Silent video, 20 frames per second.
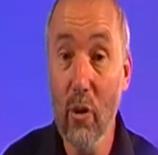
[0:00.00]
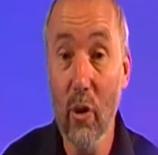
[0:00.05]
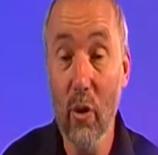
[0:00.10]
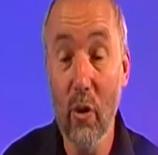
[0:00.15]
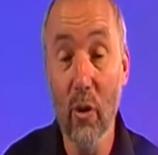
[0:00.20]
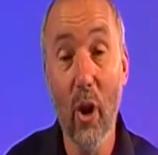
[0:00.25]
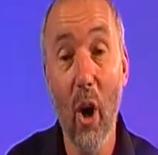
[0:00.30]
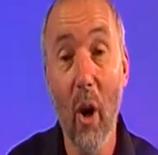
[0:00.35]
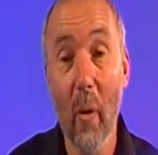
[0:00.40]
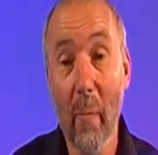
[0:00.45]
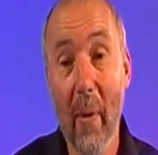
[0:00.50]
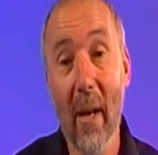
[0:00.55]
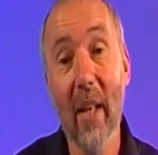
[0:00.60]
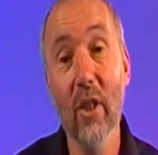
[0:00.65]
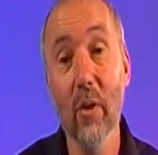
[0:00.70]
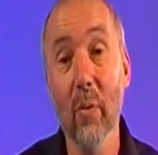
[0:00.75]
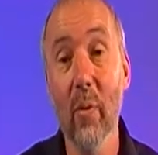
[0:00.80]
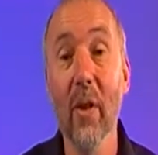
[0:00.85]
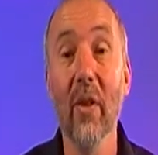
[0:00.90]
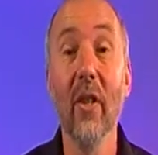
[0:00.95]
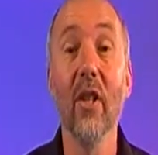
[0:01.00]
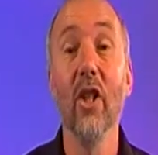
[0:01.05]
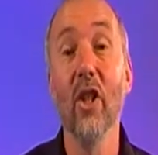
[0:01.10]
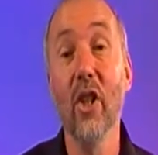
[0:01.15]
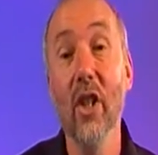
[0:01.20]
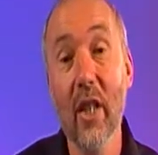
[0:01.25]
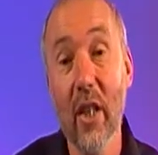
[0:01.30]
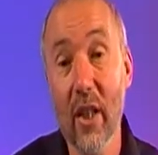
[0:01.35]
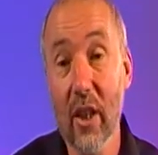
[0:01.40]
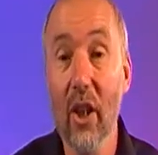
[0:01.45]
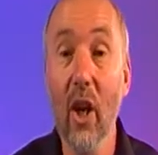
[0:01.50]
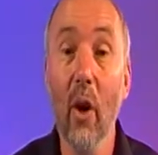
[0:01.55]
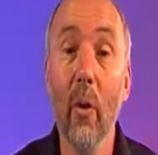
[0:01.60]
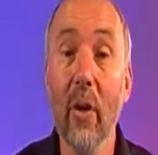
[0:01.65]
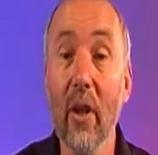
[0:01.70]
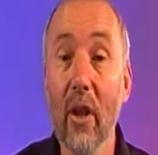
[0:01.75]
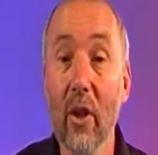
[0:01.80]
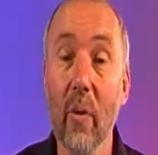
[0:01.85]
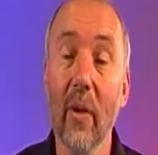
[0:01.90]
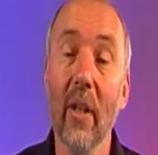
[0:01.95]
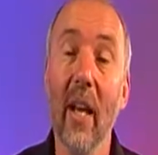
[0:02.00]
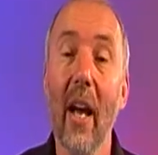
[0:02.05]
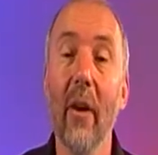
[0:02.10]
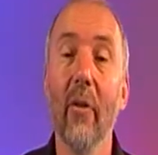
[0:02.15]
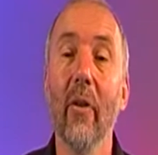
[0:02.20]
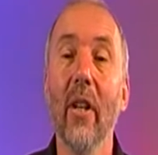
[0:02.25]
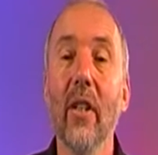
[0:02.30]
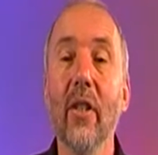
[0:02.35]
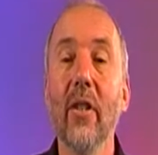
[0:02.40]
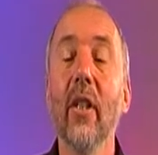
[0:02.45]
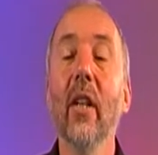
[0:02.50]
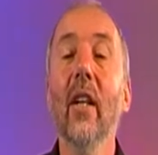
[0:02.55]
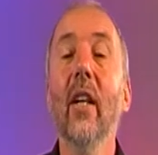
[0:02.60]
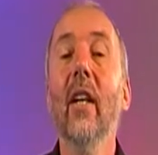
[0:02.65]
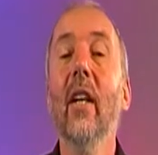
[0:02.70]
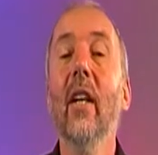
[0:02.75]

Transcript: do not mess with, and she is going to inherit,